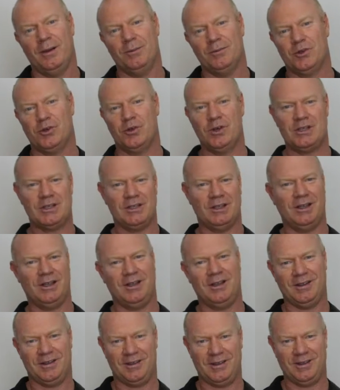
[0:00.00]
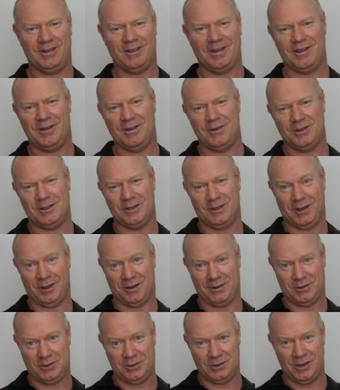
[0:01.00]
Traditionally, I think they use like
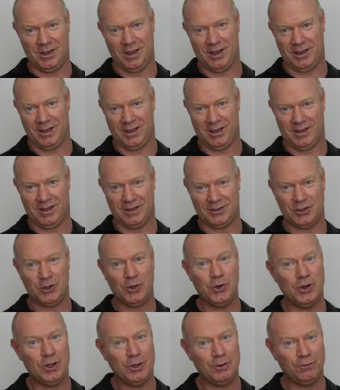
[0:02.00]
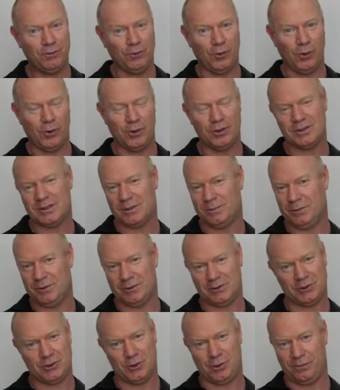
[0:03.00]
tuning forks. I'm
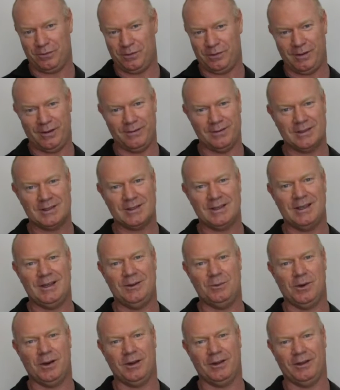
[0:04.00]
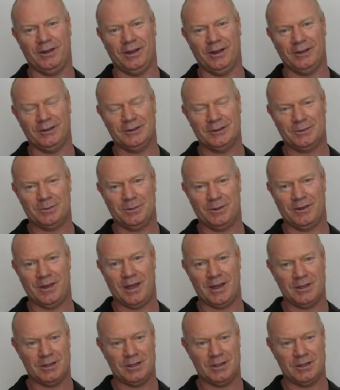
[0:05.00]
not sure if you've ever seen one of those, but they